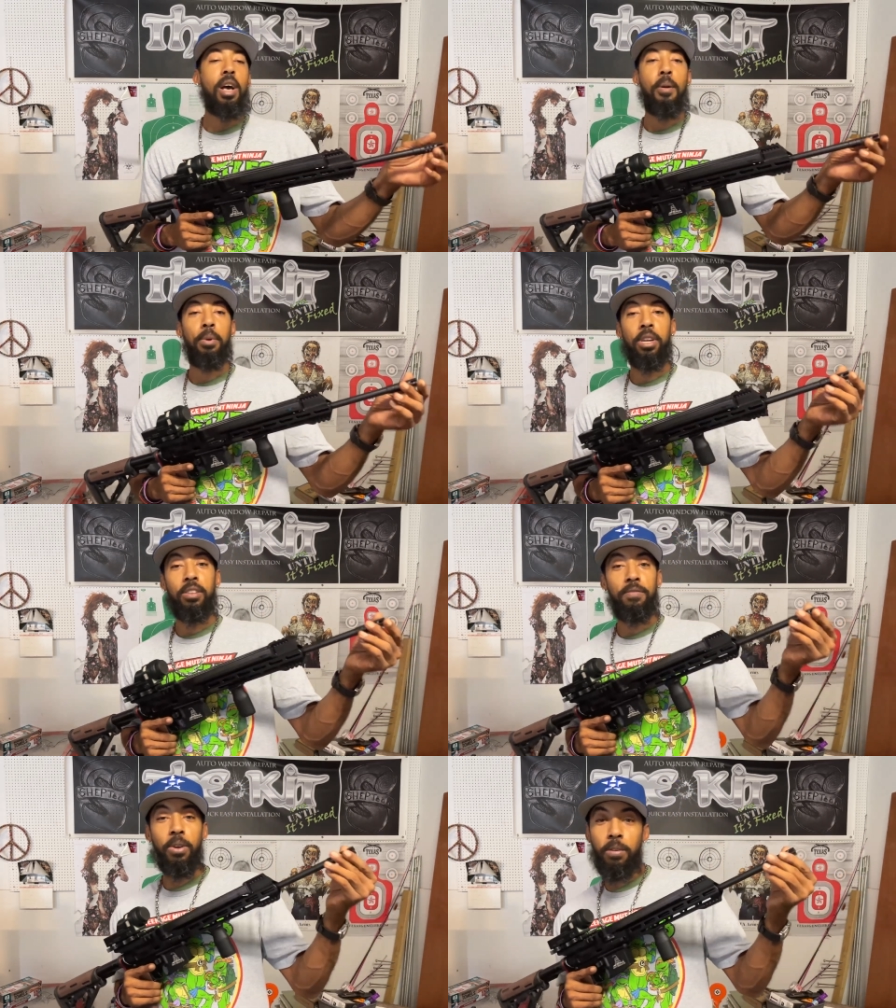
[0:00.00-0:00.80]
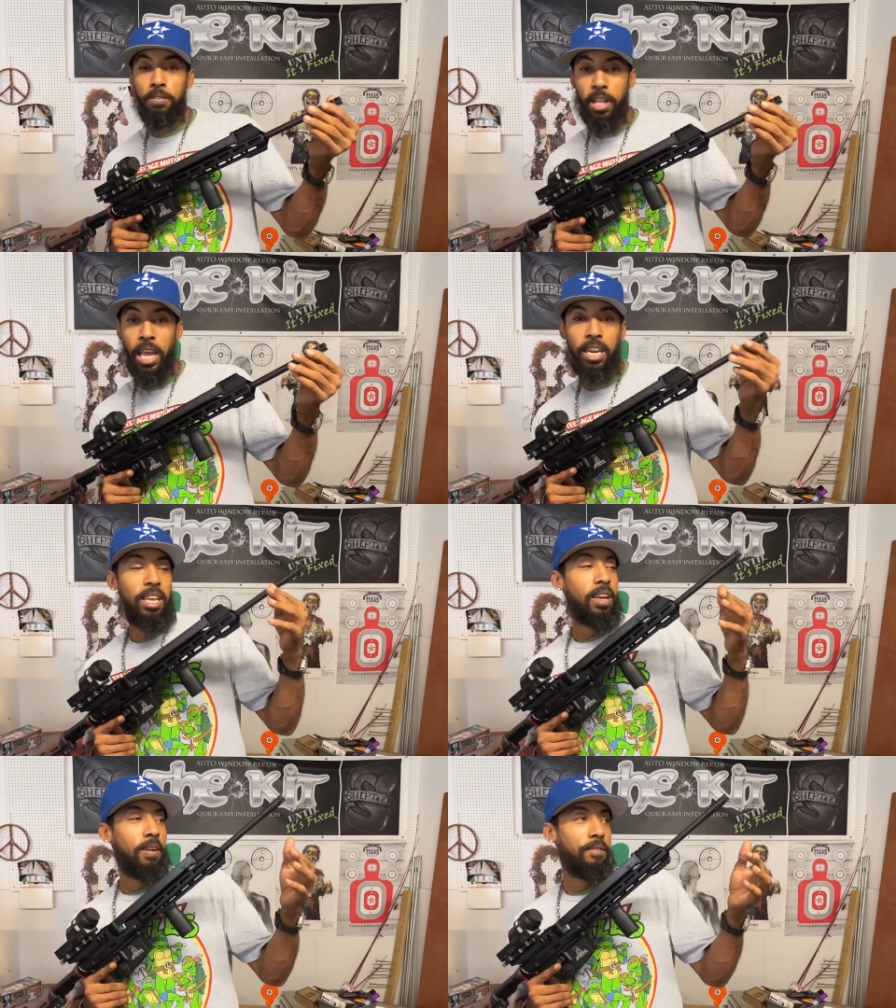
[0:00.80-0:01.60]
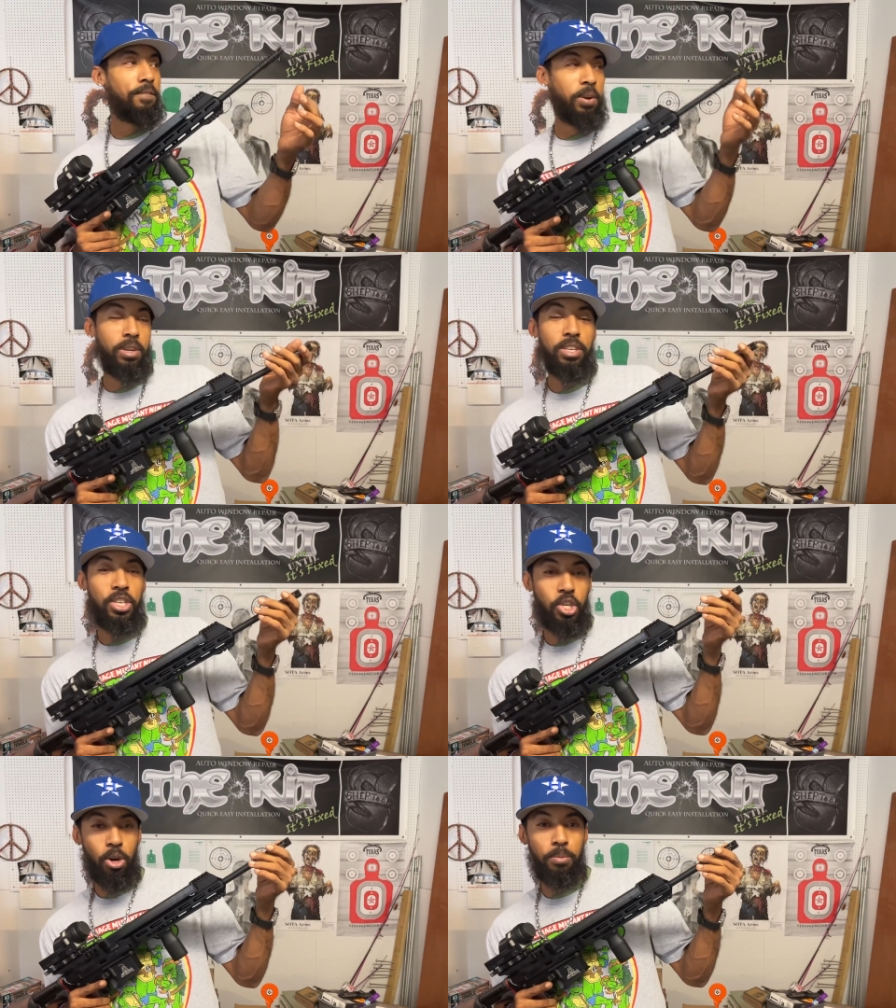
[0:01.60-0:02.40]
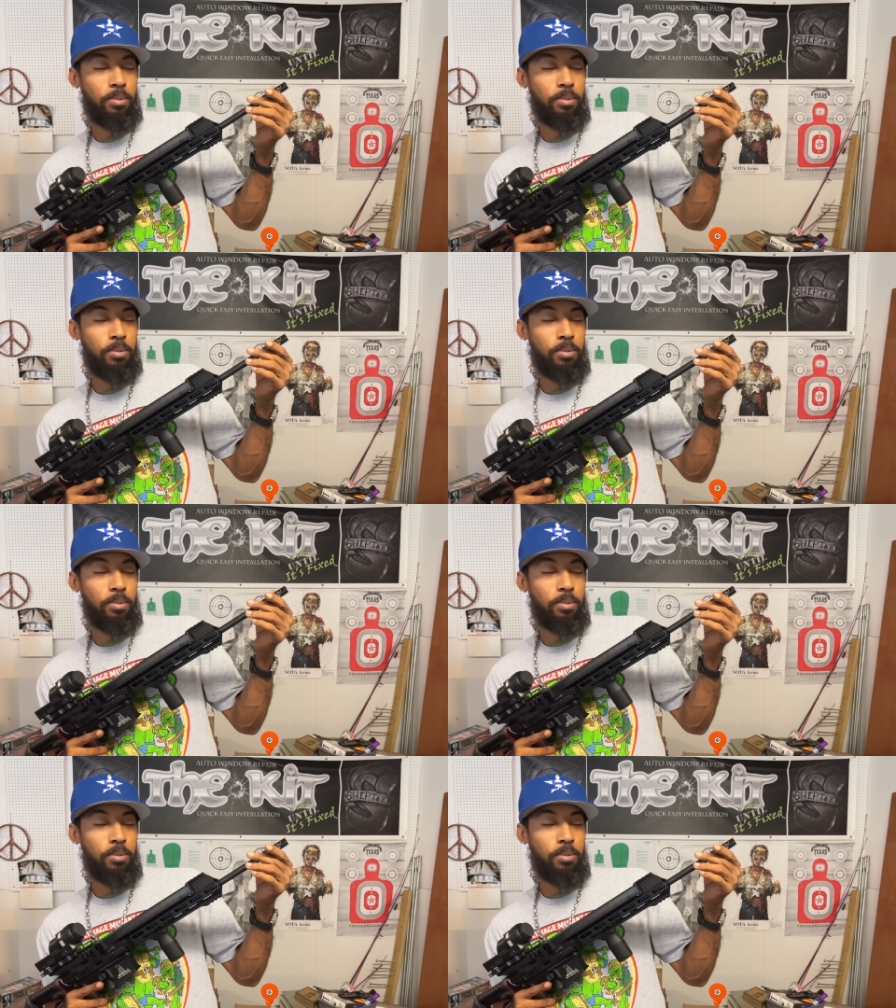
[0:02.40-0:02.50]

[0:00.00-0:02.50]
but it is very flat, very sharp,